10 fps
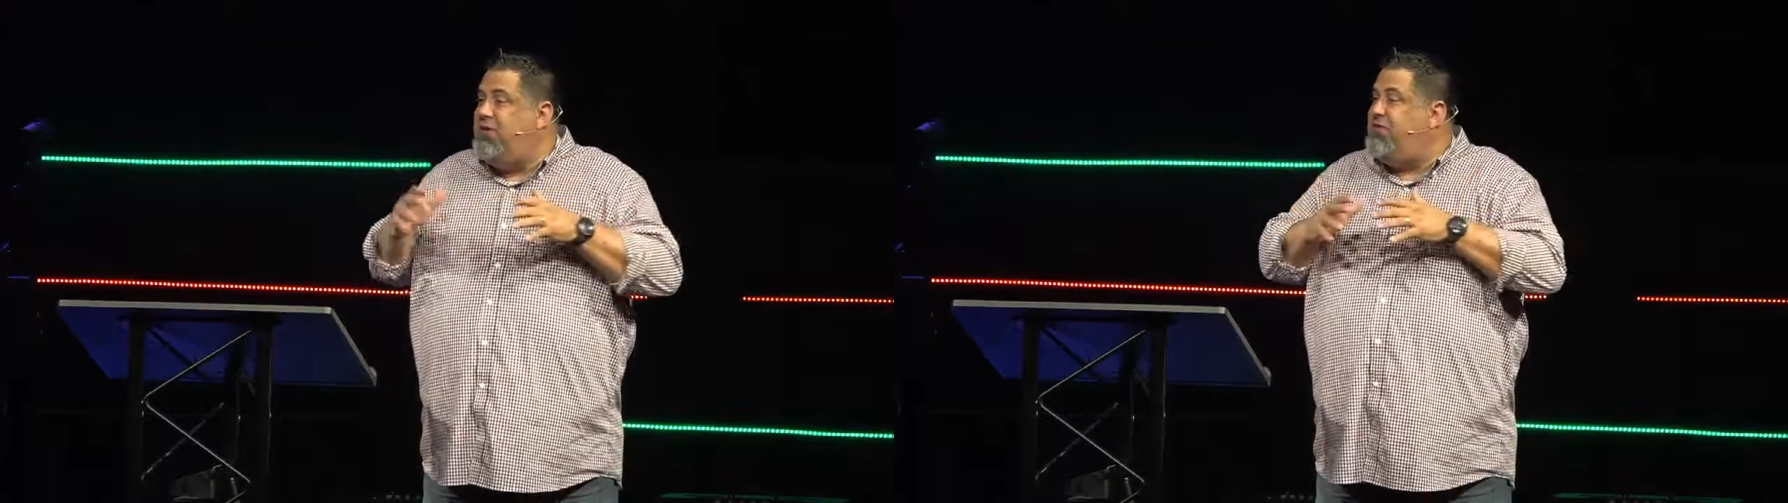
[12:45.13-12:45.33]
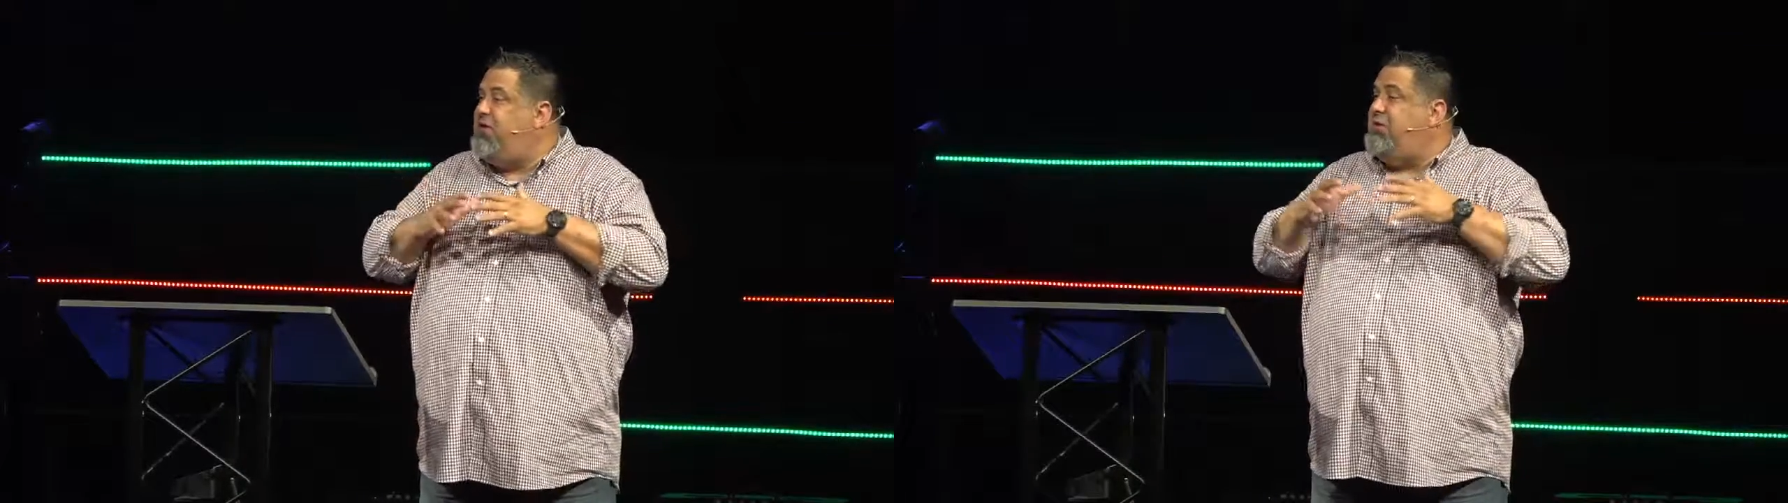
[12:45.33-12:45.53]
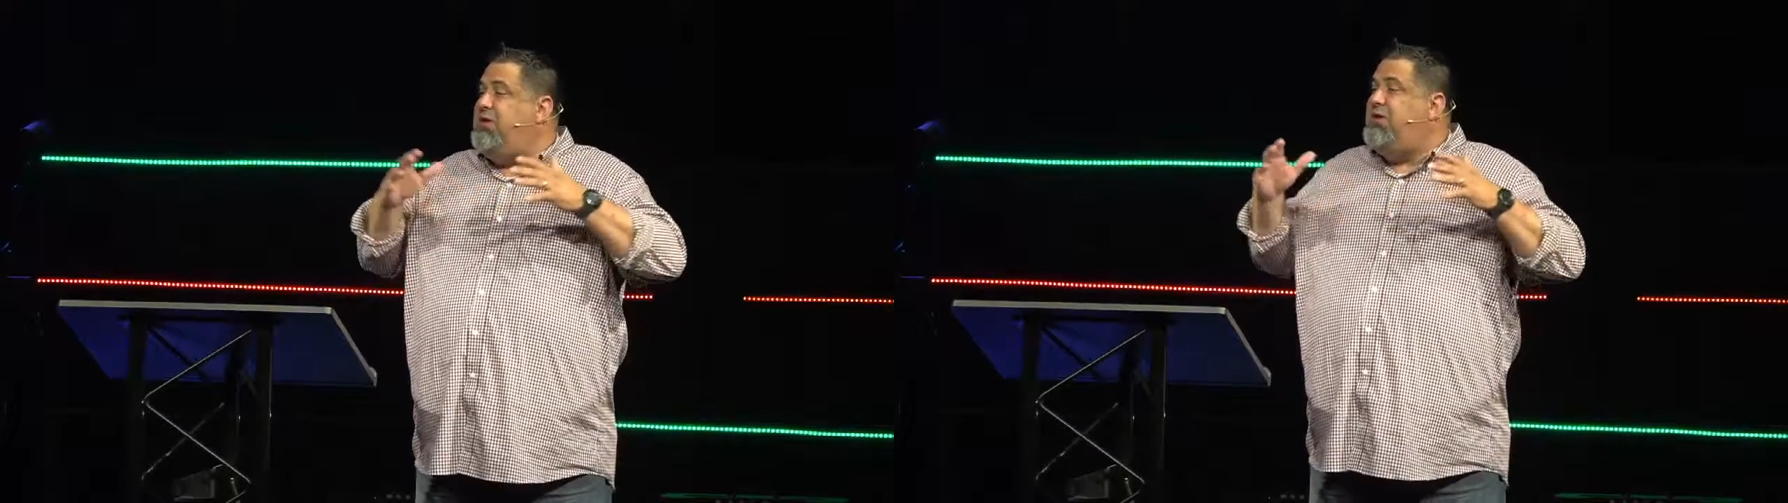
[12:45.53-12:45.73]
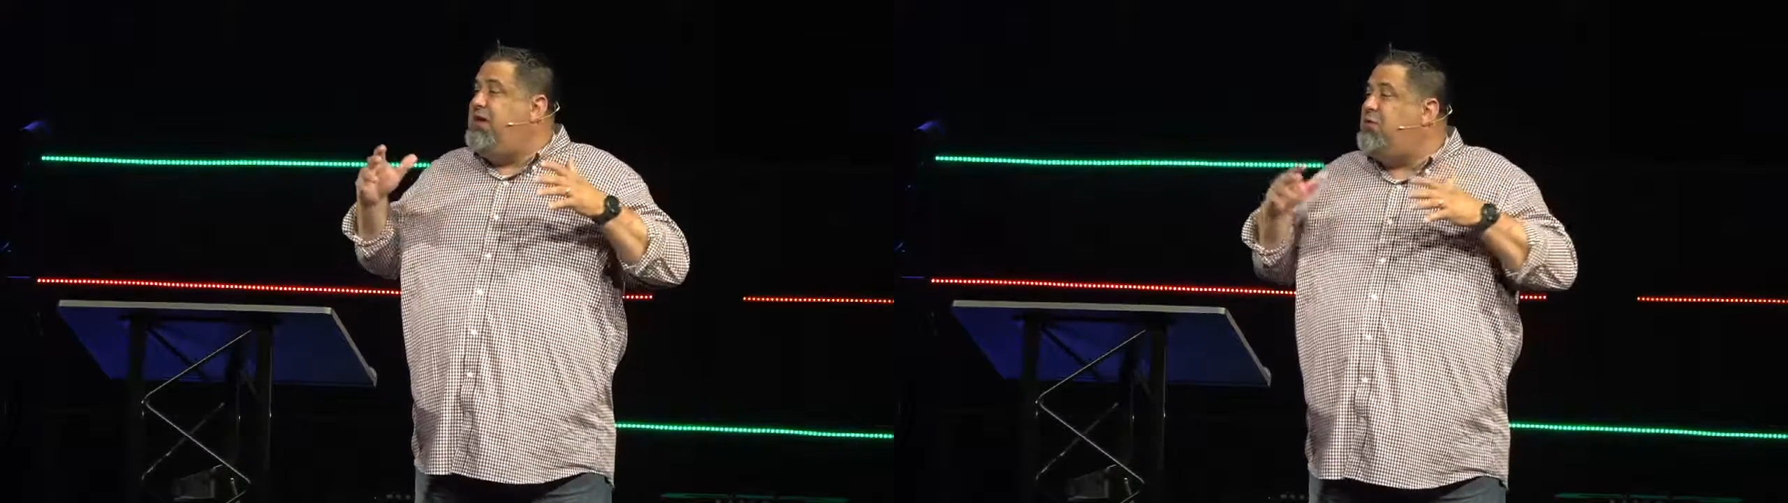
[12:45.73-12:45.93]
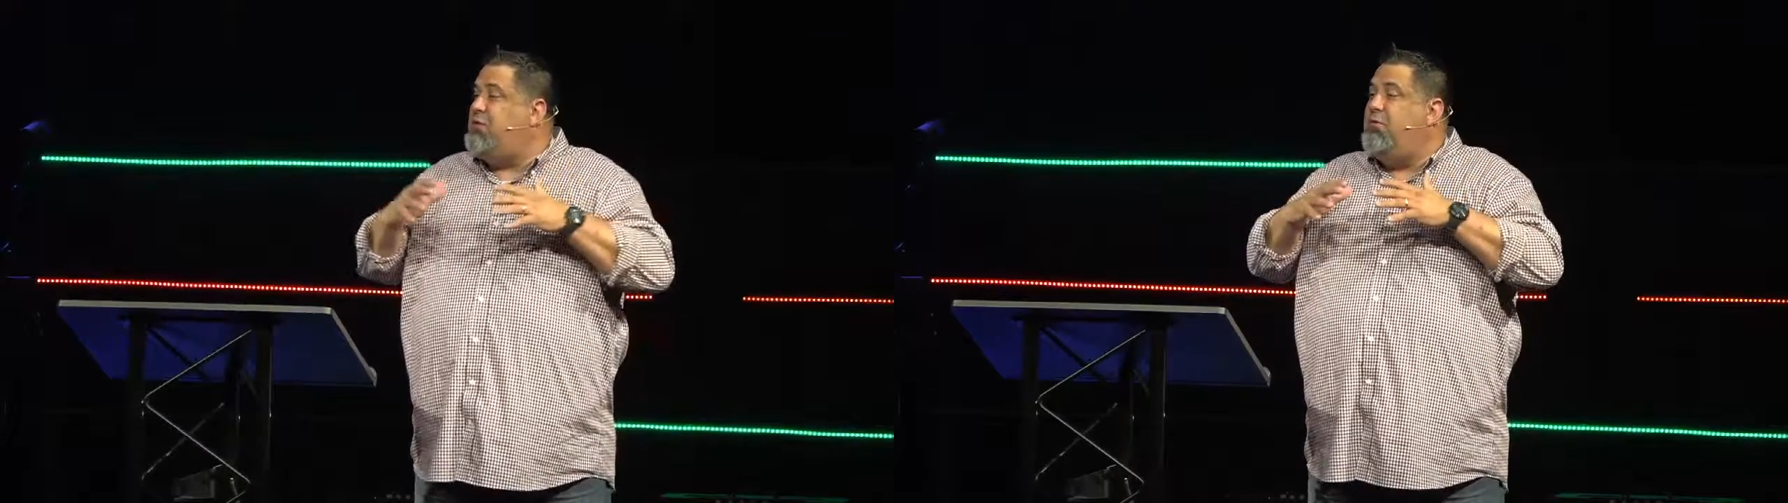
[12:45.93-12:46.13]
we think we
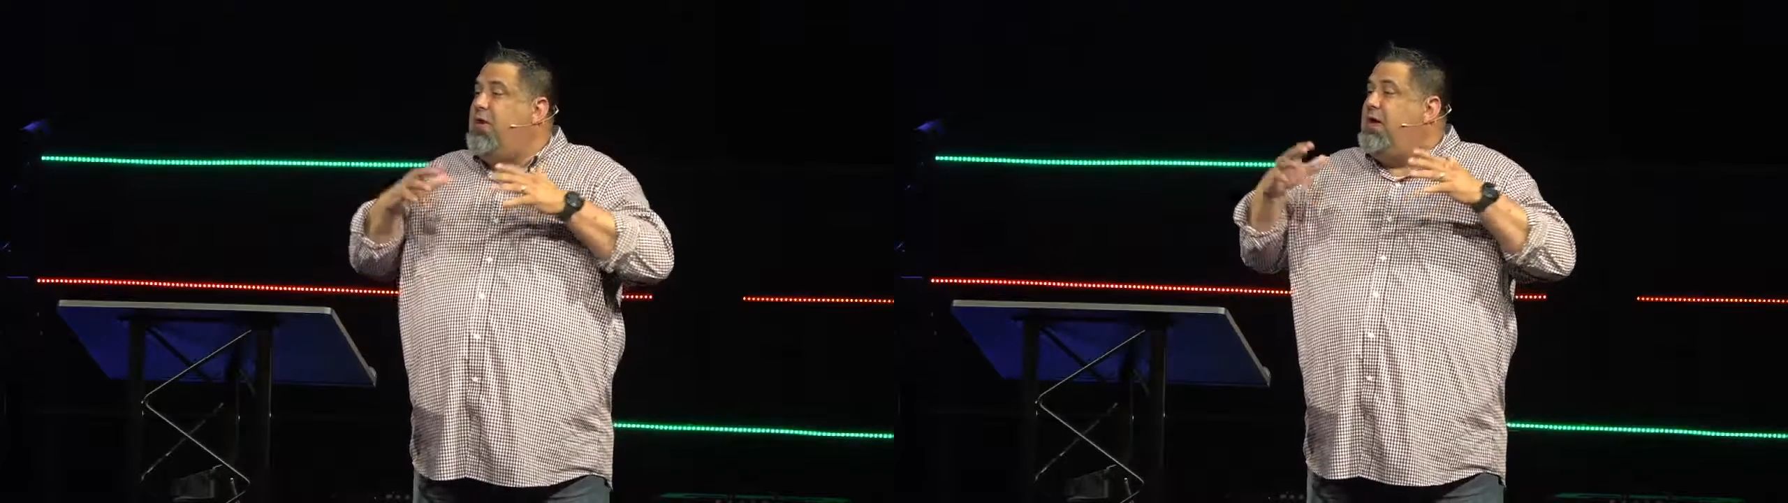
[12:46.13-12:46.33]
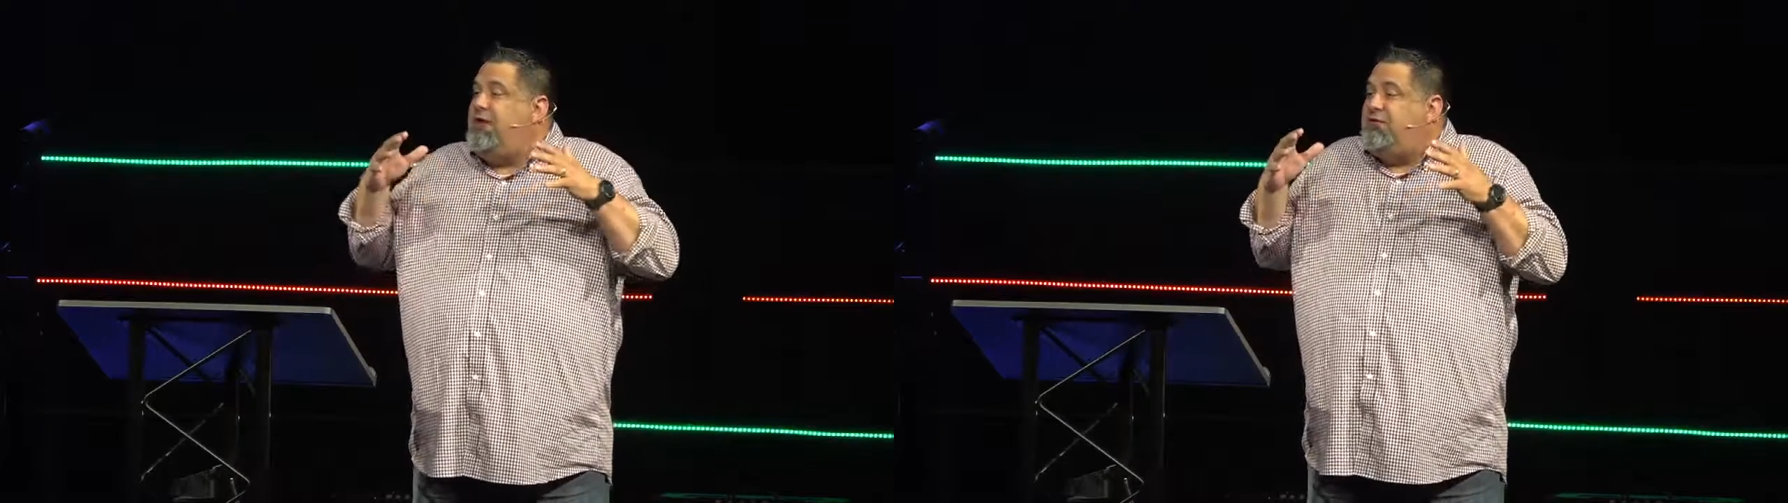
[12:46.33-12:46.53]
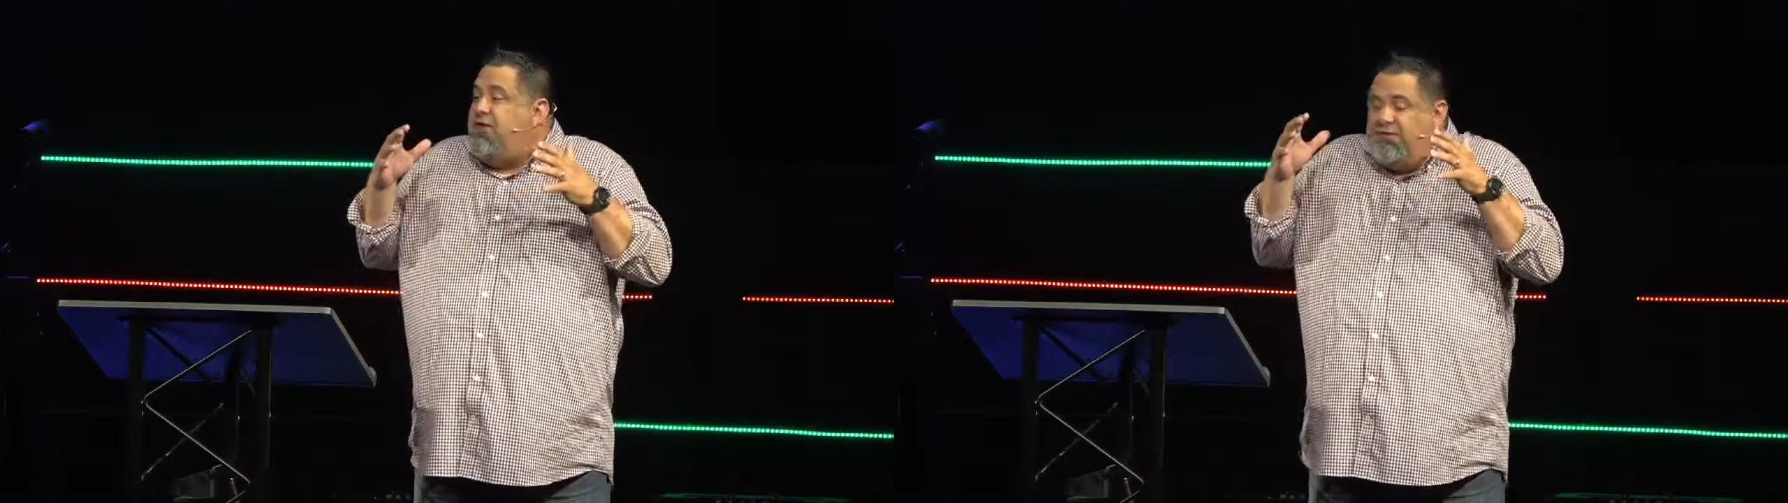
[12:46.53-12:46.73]
need or is,